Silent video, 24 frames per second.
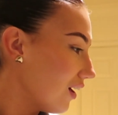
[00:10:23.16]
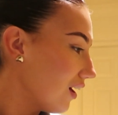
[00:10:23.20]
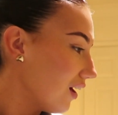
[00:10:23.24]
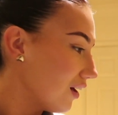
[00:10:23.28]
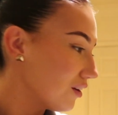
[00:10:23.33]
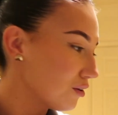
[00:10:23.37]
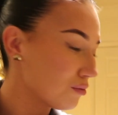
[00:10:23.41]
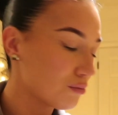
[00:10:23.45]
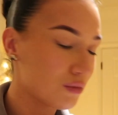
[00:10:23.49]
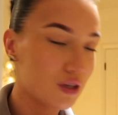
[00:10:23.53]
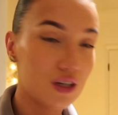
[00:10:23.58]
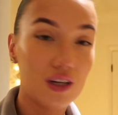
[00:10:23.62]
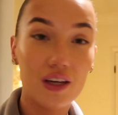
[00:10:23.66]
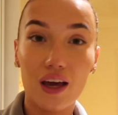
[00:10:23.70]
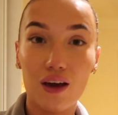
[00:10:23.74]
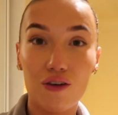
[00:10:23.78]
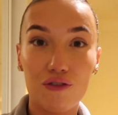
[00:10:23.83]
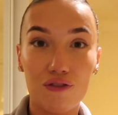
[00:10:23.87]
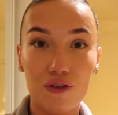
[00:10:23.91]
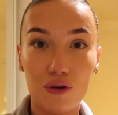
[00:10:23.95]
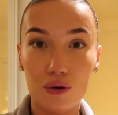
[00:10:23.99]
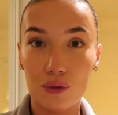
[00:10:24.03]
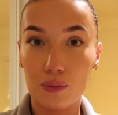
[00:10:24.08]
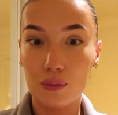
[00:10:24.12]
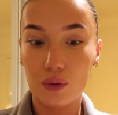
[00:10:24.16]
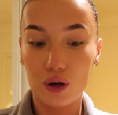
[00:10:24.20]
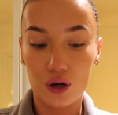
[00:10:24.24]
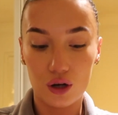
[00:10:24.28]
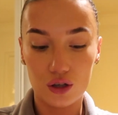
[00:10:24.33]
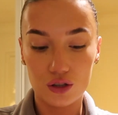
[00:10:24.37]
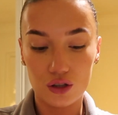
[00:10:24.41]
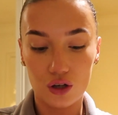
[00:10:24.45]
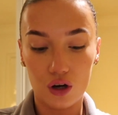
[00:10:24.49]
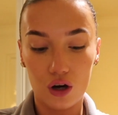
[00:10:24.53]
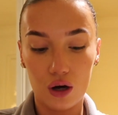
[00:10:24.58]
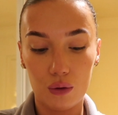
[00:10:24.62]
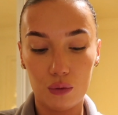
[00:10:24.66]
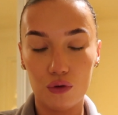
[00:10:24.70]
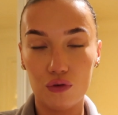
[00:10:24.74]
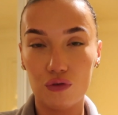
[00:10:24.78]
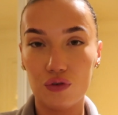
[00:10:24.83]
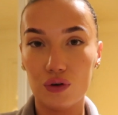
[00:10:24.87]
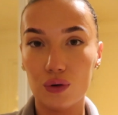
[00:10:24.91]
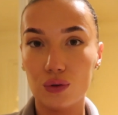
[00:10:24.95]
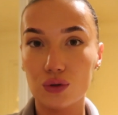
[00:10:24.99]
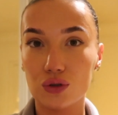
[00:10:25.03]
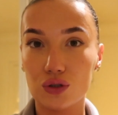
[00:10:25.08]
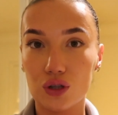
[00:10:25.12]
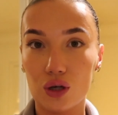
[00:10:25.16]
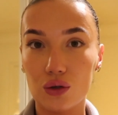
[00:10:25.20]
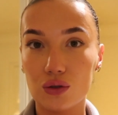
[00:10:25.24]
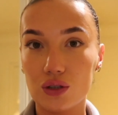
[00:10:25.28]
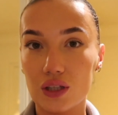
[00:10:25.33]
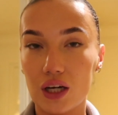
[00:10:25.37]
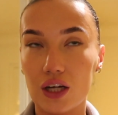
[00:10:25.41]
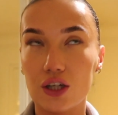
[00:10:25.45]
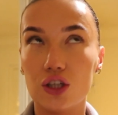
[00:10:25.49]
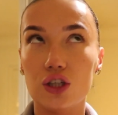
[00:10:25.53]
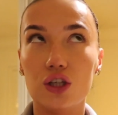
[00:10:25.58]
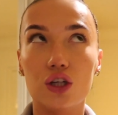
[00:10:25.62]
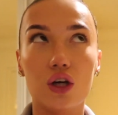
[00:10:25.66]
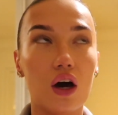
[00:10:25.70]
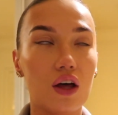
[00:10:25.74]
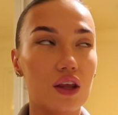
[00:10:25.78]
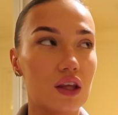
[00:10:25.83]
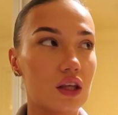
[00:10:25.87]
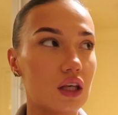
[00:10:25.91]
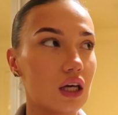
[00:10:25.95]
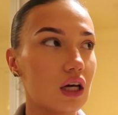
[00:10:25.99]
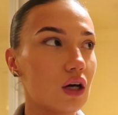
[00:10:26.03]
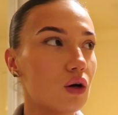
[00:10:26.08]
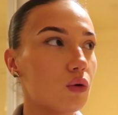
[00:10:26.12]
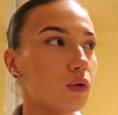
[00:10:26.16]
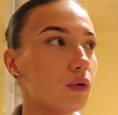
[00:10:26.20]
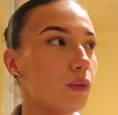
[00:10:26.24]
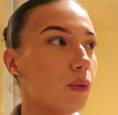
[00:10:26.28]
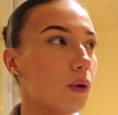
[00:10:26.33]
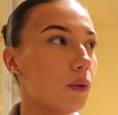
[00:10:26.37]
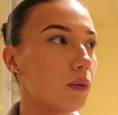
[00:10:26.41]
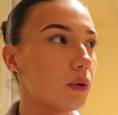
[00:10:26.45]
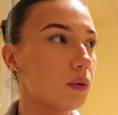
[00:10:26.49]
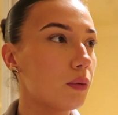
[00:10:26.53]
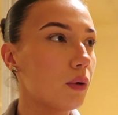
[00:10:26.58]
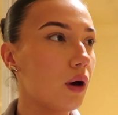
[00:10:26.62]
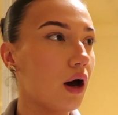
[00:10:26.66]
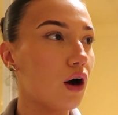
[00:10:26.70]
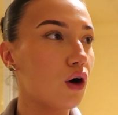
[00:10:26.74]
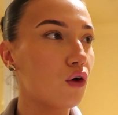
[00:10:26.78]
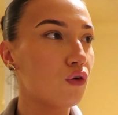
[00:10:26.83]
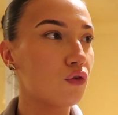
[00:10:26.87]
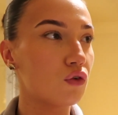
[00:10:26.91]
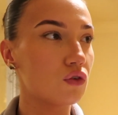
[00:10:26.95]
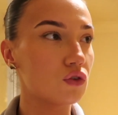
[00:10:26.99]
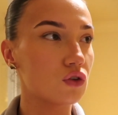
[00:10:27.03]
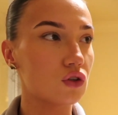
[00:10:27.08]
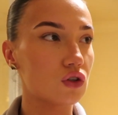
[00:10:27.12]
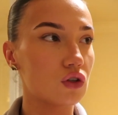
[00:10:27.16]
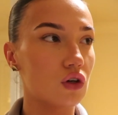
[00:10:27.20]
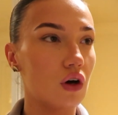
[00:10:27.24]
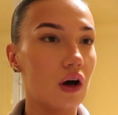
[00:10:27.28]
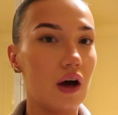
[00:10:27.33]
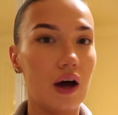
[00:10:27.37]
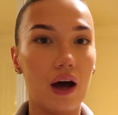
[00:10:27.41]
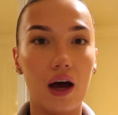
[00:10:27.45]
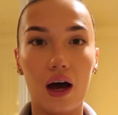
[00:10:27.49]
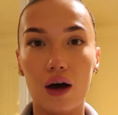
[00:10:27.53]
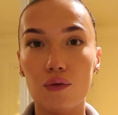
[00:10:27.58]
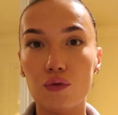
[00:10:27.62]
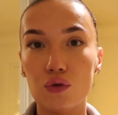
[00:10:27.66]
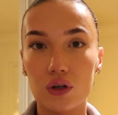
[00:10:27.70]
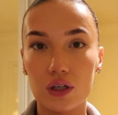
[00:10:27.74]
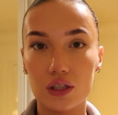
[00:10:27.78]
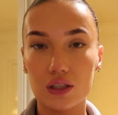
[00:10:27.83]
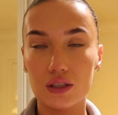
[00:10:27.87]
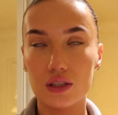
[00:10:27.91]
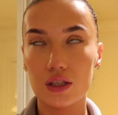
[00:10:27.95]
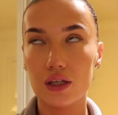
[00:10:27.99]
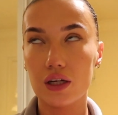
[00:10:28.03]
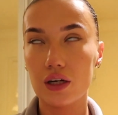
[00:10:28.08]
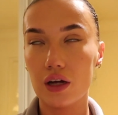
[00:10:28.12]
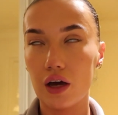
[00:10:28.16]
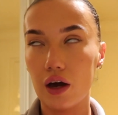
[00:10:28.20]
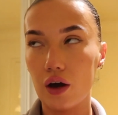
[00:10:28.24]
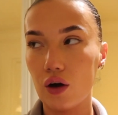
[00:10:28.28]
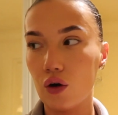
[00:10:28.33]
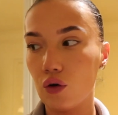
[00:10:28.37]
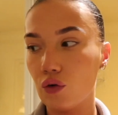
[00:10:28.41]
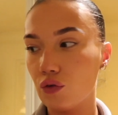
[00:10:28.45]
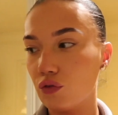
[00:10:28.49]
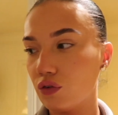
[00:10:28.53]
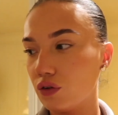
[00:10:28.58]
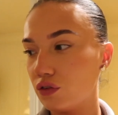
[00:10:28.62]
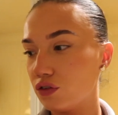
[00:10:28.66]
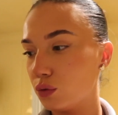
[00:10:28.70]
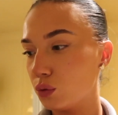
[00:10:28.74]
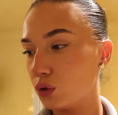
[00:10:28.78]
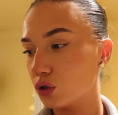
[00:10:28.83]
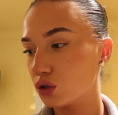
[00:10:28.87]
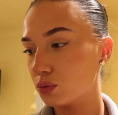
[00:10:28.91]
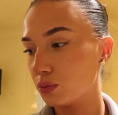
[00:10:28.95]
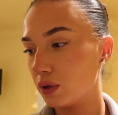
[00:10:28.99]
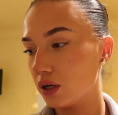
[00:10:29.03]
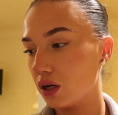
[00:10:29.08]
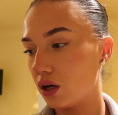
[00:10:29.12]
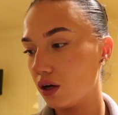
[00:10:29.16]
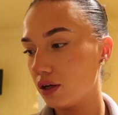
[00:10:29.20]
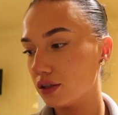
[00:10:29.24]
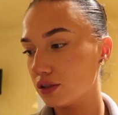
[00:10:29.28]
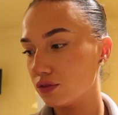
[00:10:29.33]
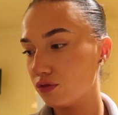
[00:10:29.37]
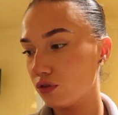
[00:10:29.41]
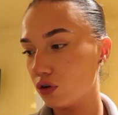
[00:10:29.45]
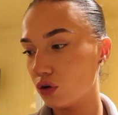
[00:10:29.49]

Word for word: and I'm gonna get through them because I will feel so sad. I think we'll probably put Elf on tonight. I have already seen Elf if you watch my last